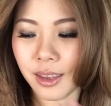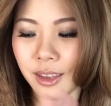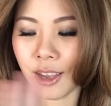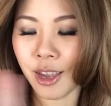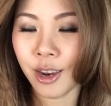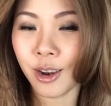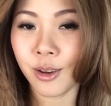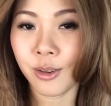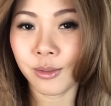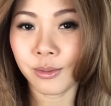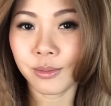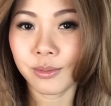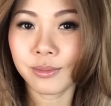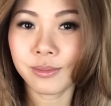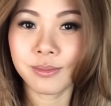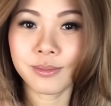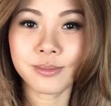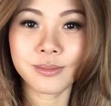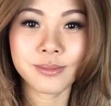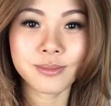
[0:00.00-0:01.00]
you know,
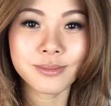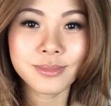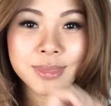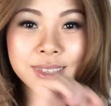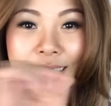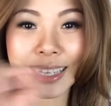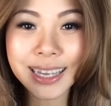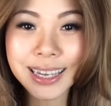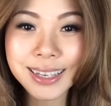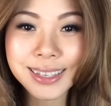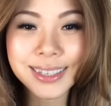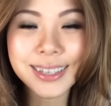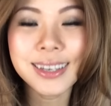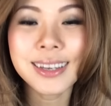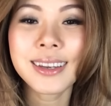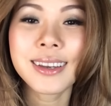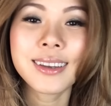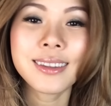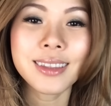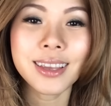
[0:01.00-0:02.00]
neat,
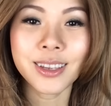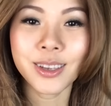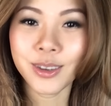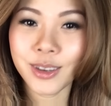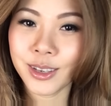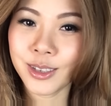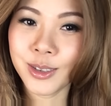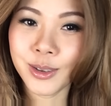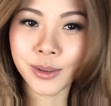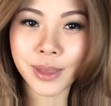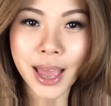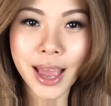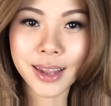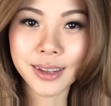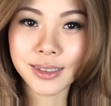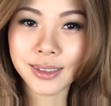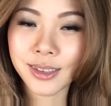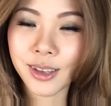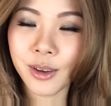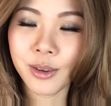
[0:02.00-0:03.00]
then you can do that.
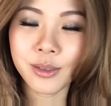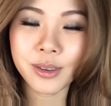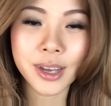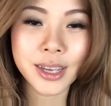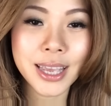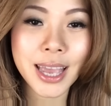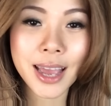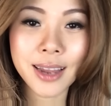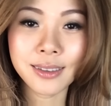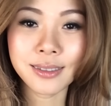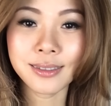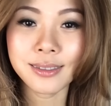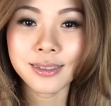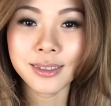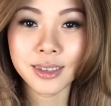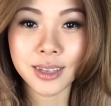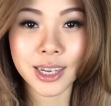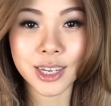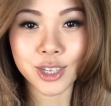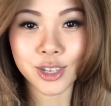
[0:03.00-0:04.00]
So again,
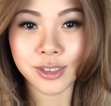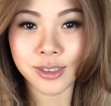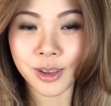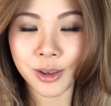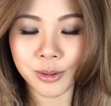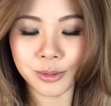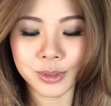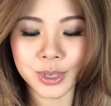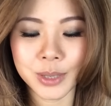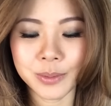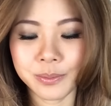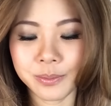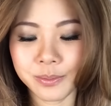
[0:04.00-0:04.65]
to each his own.